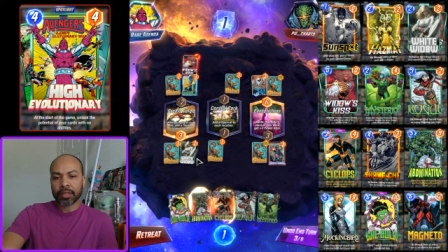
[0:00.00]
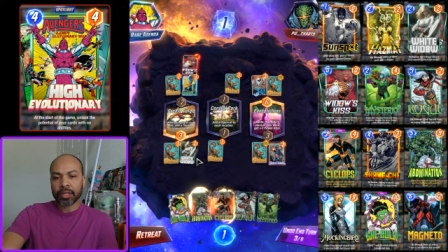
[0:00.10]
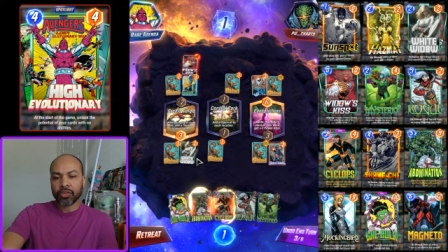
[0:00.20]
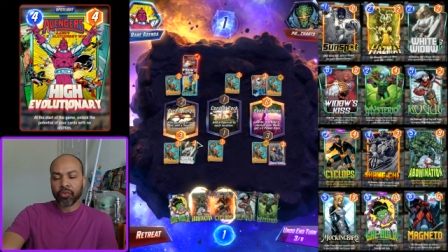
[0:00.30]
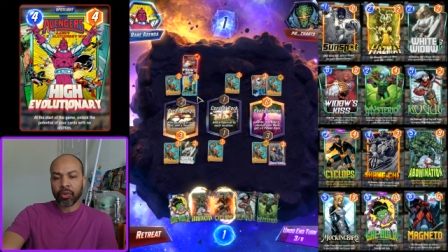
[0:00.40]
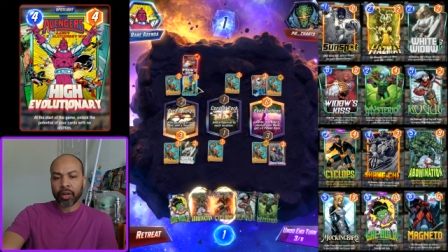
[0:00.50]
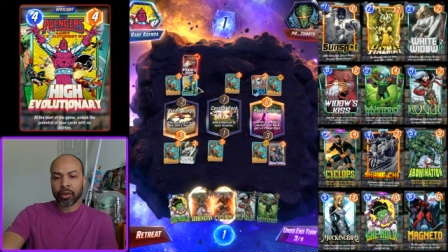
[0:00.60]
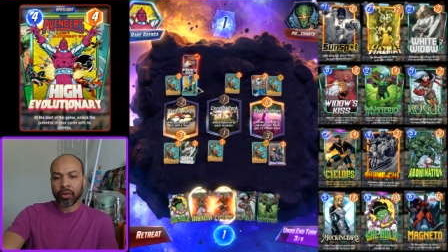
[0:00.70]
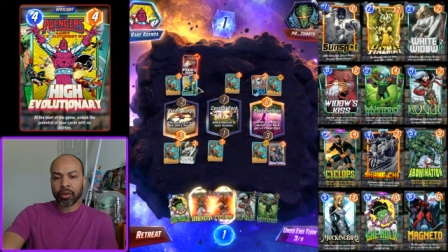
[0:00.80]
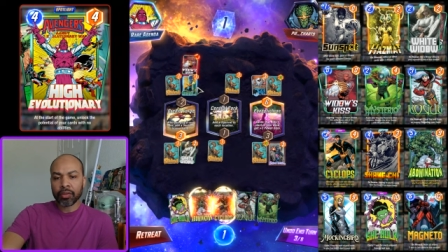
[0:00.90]
the
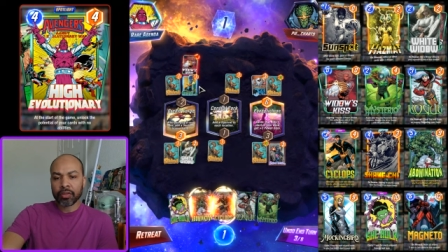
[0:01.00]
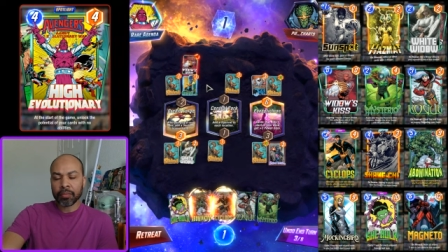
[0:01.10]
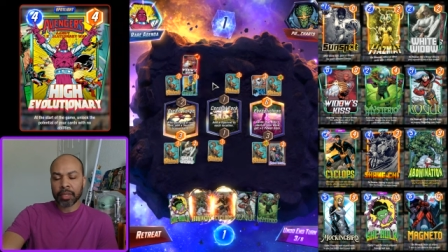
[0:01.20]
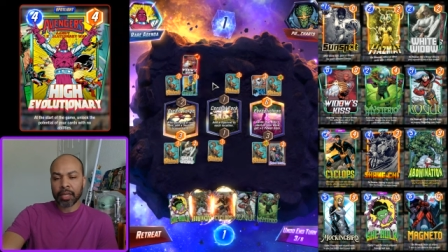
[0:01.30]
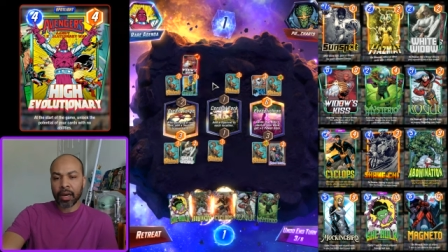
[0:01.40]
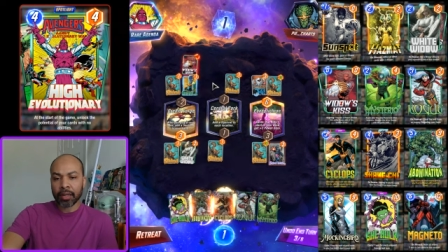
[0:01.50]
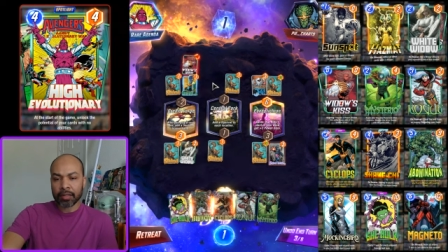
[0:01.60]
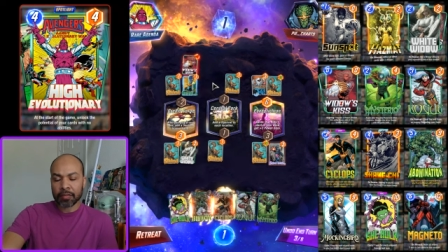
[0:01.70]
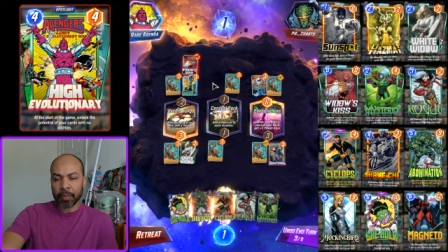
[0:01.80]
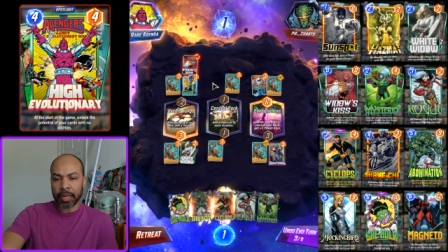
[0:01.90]
trigger to be
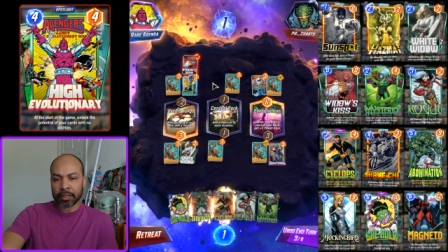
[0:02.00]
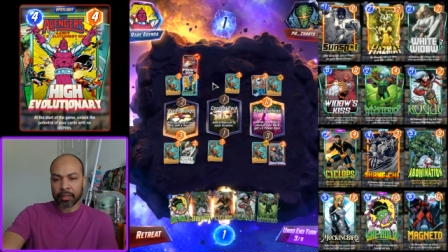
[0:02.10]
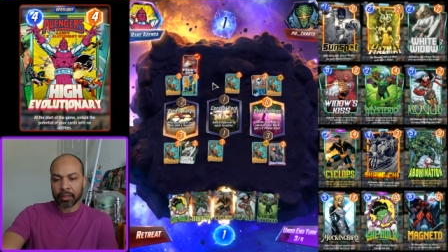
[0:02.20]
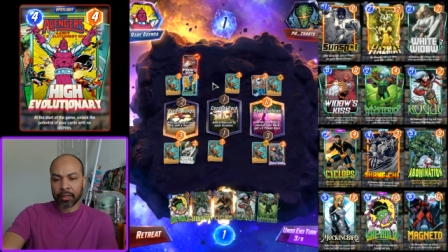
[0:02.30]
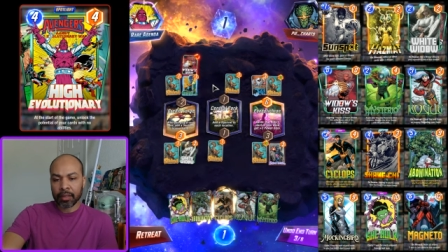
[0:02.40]
unexpected.